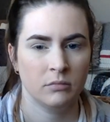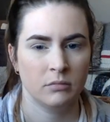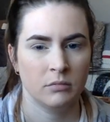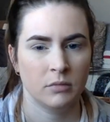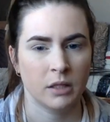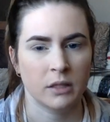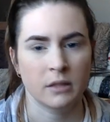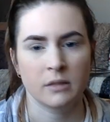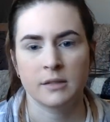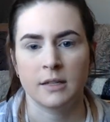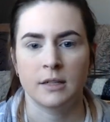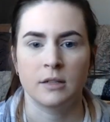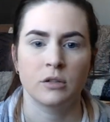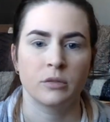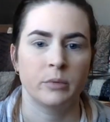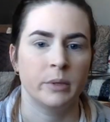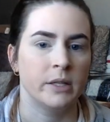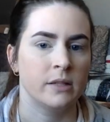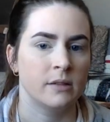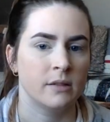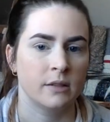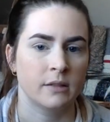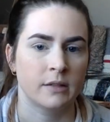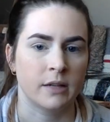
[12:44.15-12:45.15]

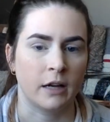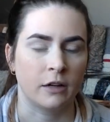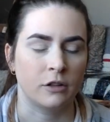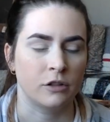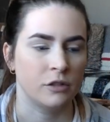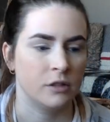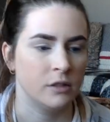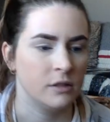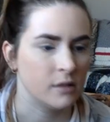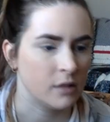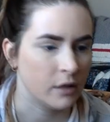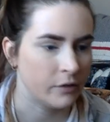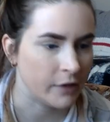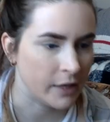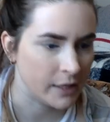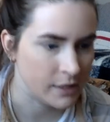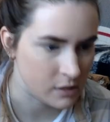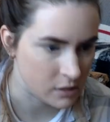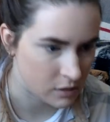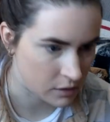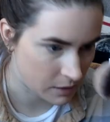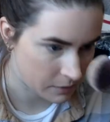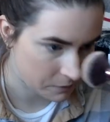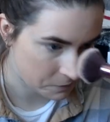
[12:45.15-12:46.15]
accentuates like texture and stuff. I
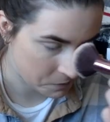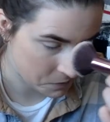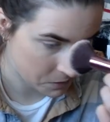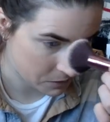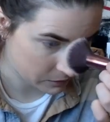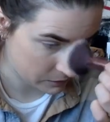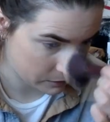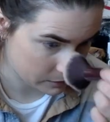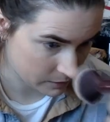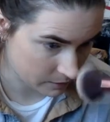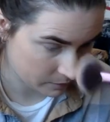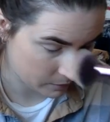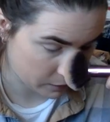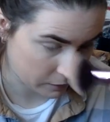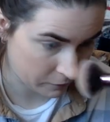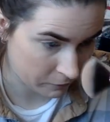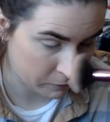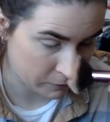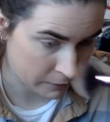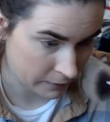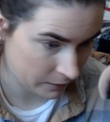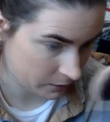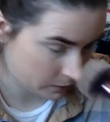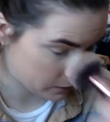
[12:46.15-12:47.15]
did see some like
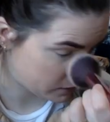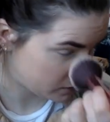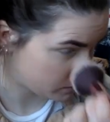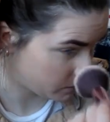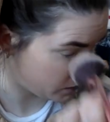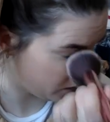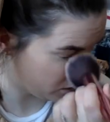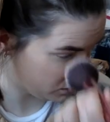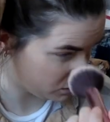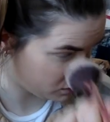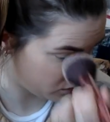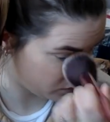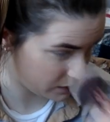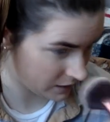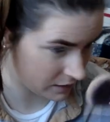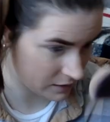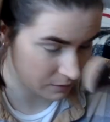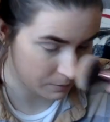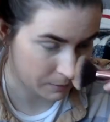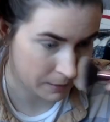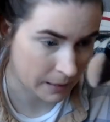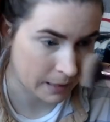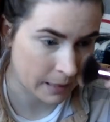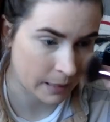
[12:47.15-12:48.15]
flying onto my nose when I
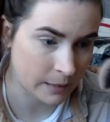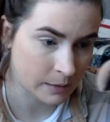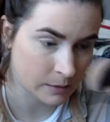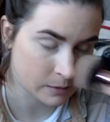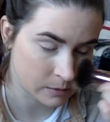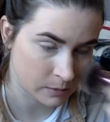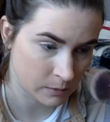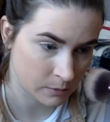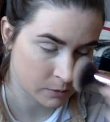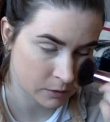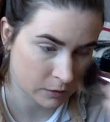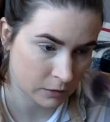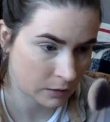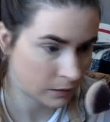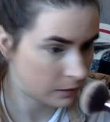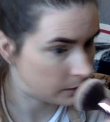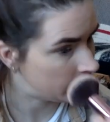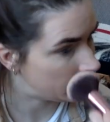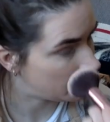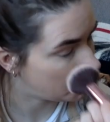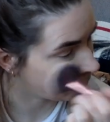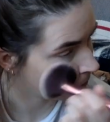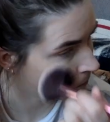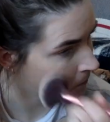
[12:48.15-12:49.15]
did my eyes, so I'm just gonna
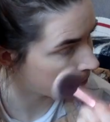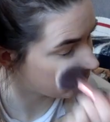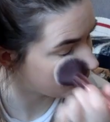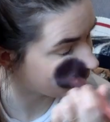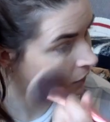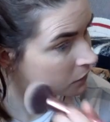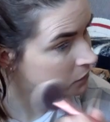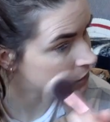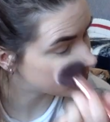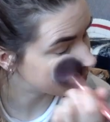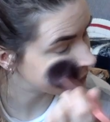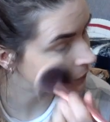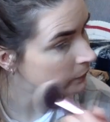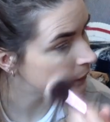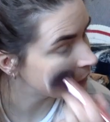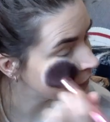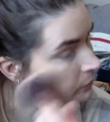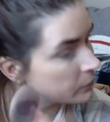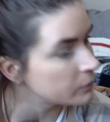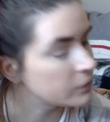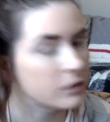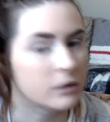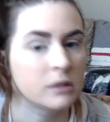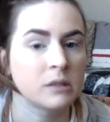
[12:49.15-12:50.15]
like brush it away
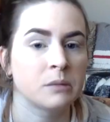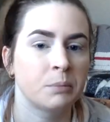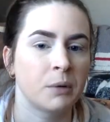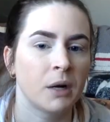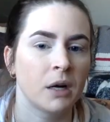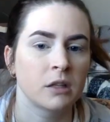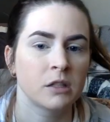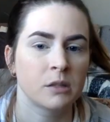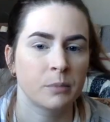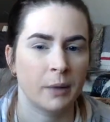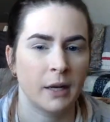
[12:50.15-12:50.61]
with this brush,